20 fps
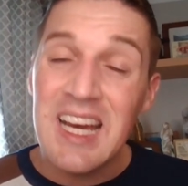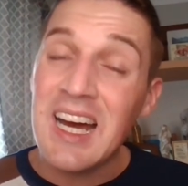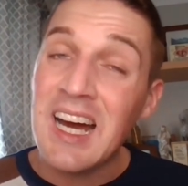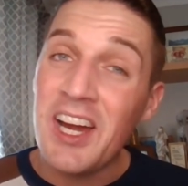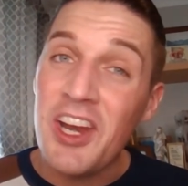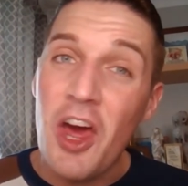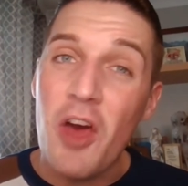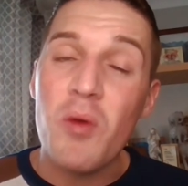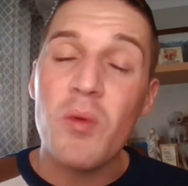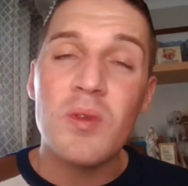
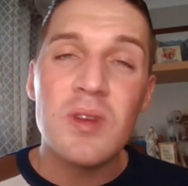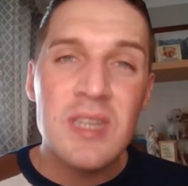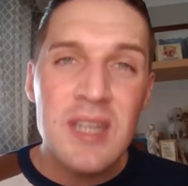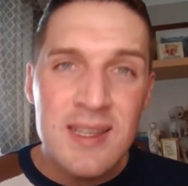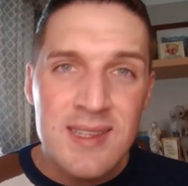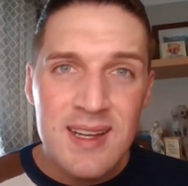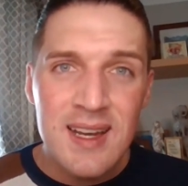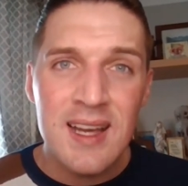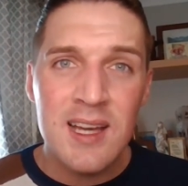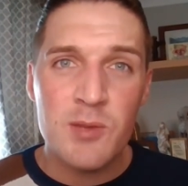I know.
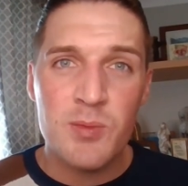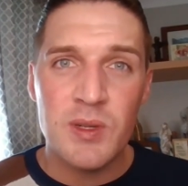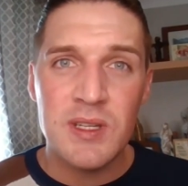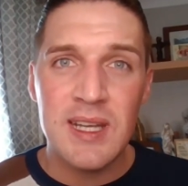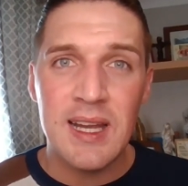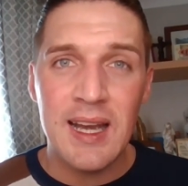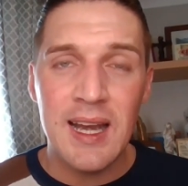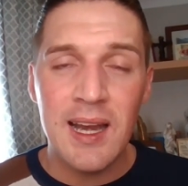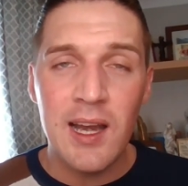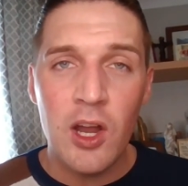Doesn't last
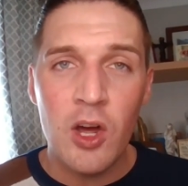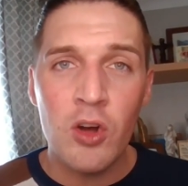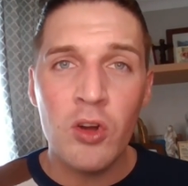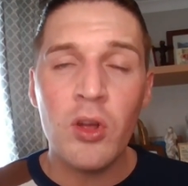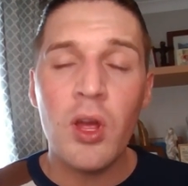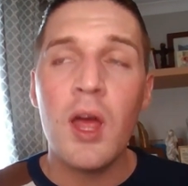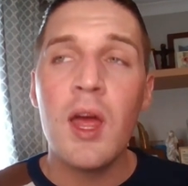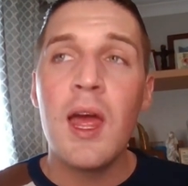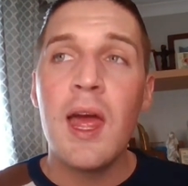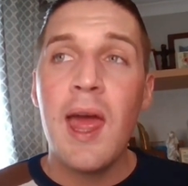particularly long.